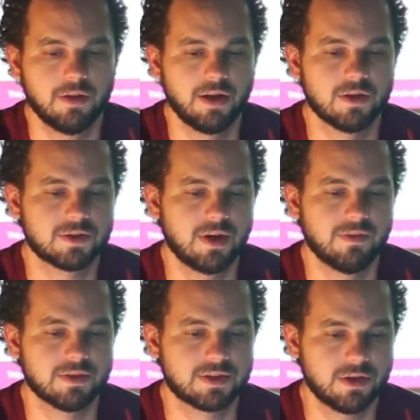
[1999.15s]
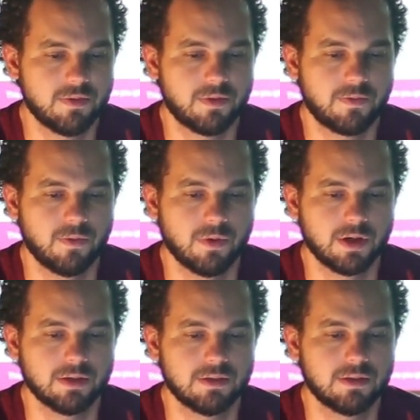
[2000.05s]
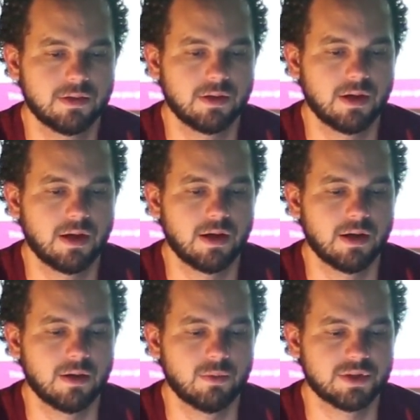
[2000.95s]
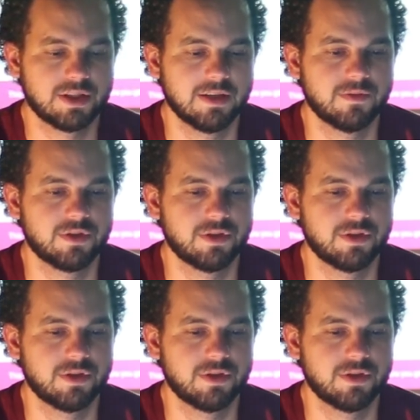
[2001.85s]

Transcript: They also have a server for it, which gives